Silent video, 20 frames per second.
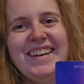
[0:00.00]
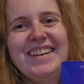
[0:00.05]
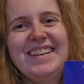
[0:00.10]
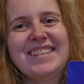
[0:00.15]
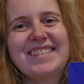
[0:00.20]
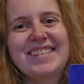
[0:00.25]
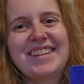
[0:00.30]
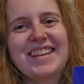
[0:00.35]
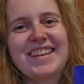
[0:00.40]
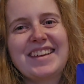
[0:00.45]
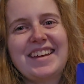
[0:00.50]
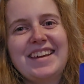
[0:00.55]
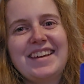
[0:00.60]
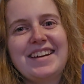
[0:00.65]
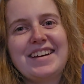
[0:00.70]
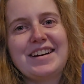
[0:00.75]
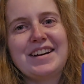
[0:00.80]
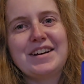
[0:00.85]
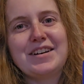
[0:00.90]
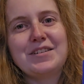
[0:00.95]
it's like a
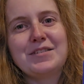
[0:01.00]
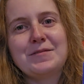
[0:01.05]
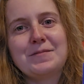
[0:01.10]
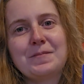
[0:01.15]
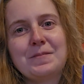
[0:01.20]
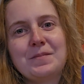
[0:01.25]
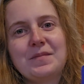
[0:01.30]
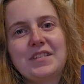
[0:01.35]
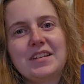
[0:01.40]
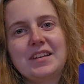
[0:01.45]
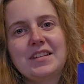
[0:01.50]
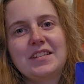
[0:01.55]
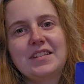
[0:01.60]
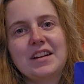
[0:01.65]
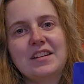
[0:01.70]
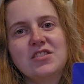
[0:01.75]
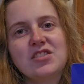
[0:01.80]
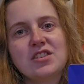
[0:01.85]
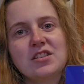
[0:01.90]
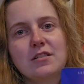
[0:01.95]
uh,
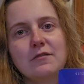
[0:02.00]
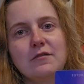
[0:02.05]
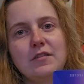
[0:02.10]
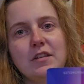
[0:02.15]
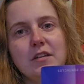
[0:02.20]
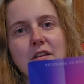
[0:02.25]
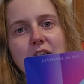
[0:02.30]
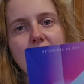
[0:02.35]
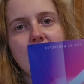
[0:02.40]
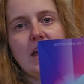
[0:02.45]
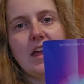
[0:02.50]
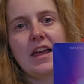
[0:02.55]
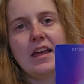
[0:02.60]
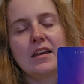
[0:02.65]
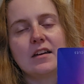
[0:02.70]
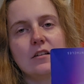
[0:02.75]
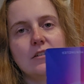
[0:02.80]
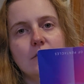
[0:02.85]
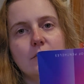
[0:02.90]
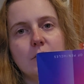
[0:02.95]
extension of the
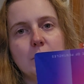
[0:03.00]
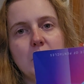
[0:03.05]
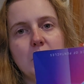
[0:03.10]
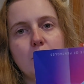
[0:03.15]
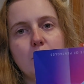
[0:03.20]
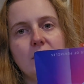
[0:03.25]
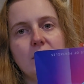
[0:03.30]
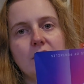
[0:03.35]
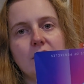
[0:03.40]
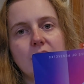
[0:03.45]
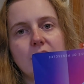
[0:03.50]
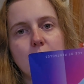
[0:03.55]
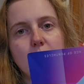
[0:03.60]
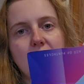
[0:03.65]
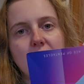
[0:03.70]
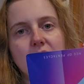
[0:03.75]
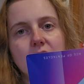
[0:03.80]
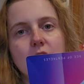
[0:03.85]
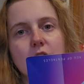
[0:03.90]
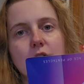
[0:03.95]
hand from the Princess of
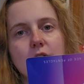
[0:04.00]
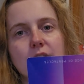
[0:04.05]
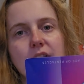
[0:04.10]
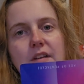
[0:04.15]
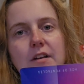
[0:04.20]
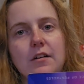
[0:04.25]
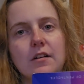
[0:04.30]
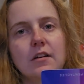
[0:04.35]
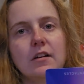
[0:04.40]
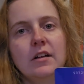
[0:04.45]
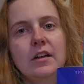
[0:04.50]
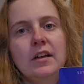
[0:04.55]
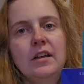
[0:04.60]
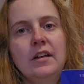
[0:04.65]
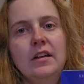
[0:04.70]
Pentacles here.